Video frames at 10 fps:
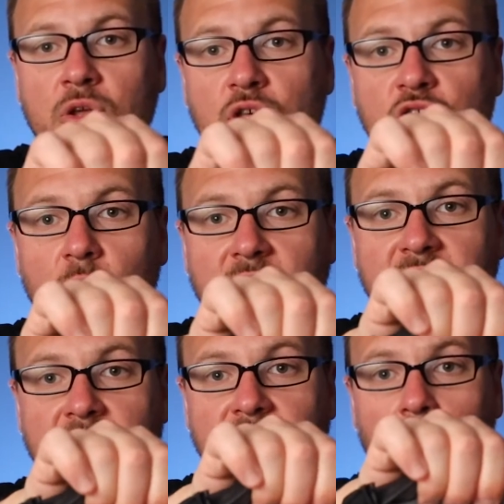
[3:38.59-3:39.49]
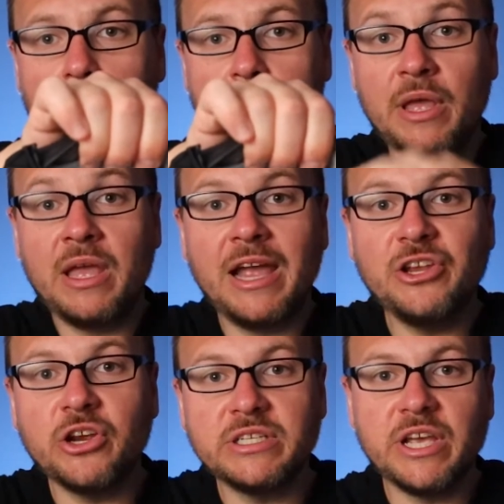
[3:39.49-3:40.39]
show what's in the top,
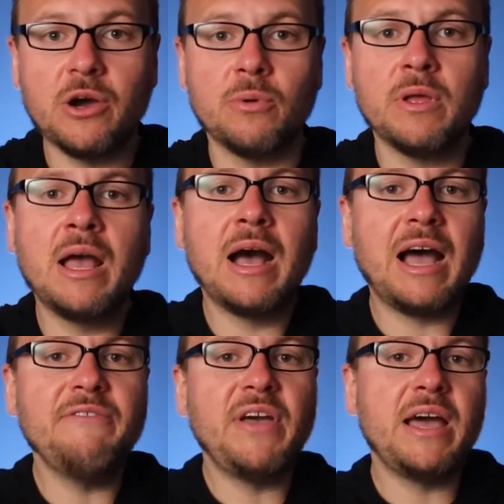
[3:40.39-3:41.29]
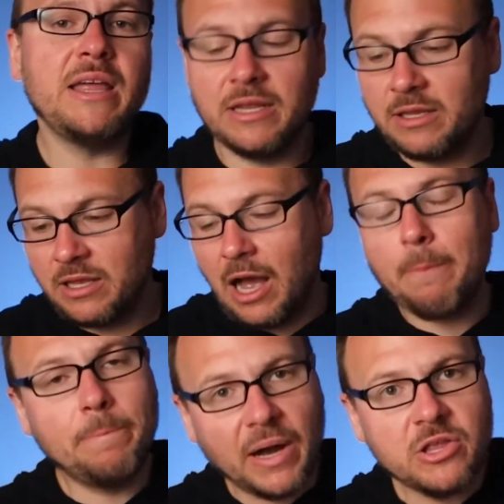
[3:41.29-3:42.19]
and you're good to go. I've had a
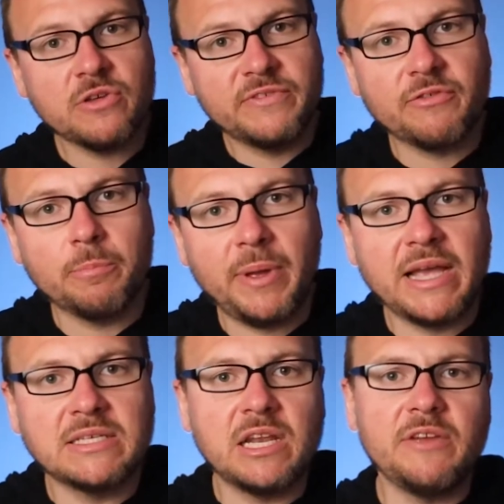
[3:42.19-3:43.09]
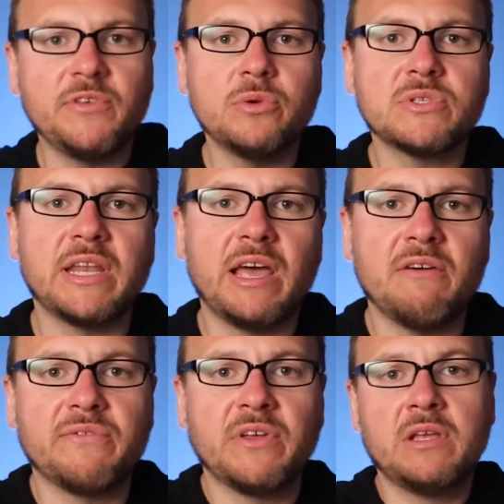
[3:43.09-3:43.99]
bunch of different bags that I've used that
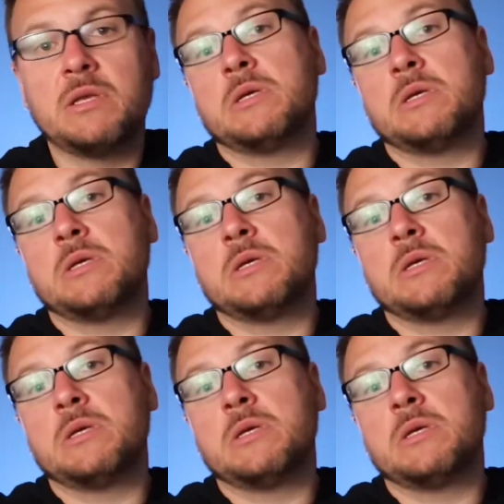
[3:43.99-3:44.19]
have